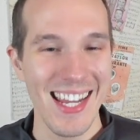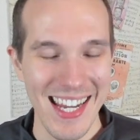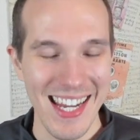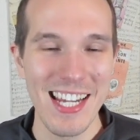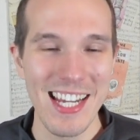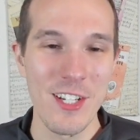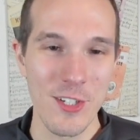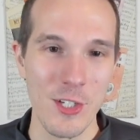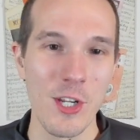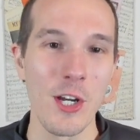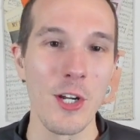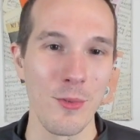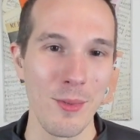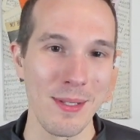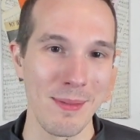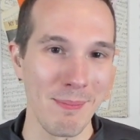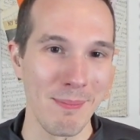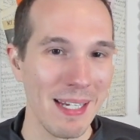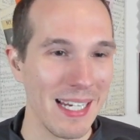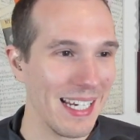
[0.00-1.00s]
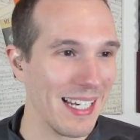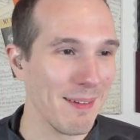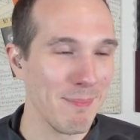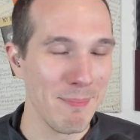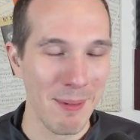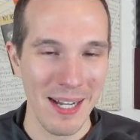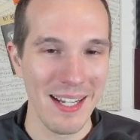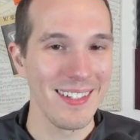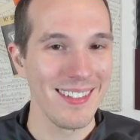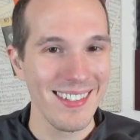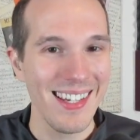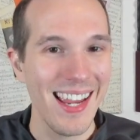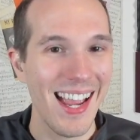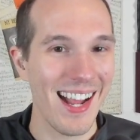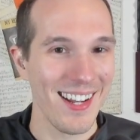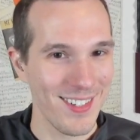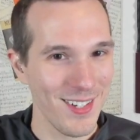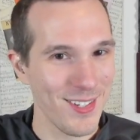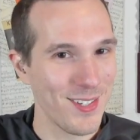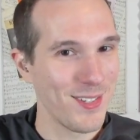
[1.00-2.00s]
He's good with me, but
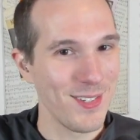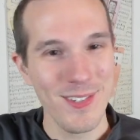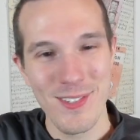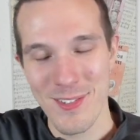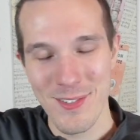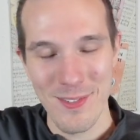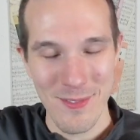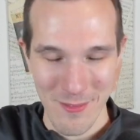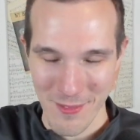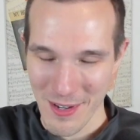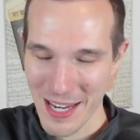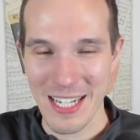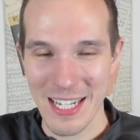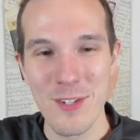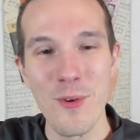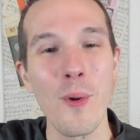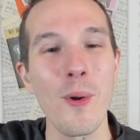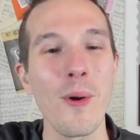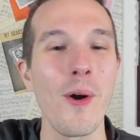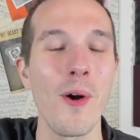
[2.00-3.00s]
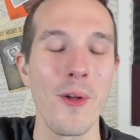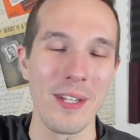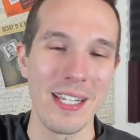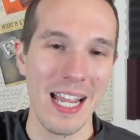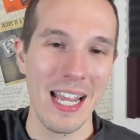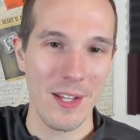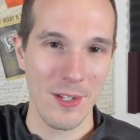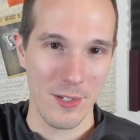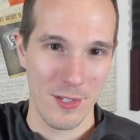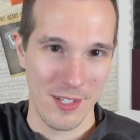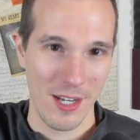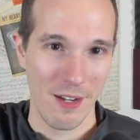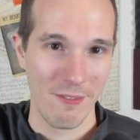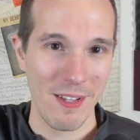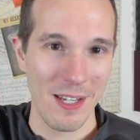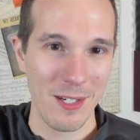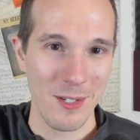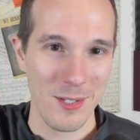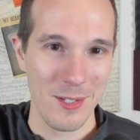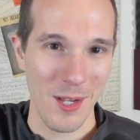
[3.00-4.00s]
yeah, just ignore all the other
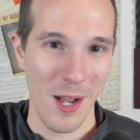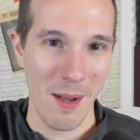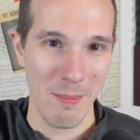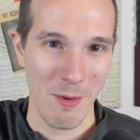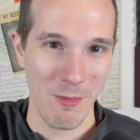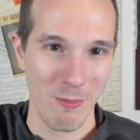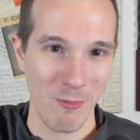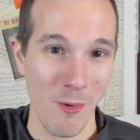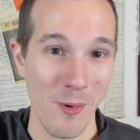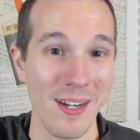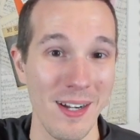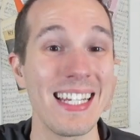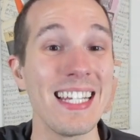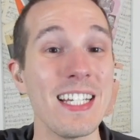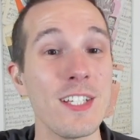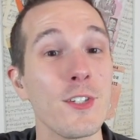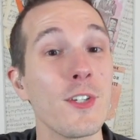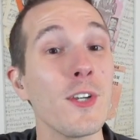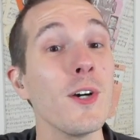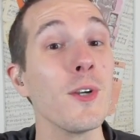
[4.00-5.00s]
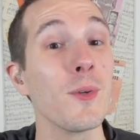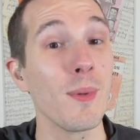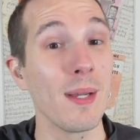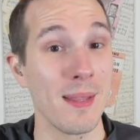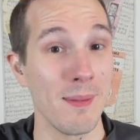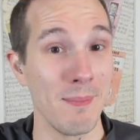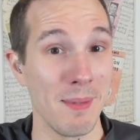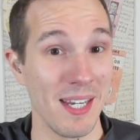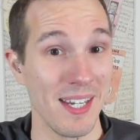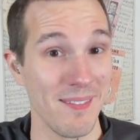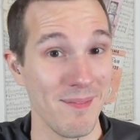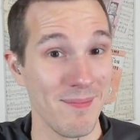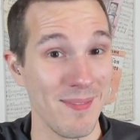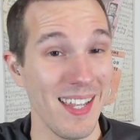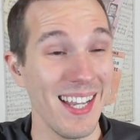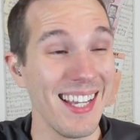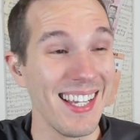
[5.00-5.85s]
stuff that you saw before. He's good with me."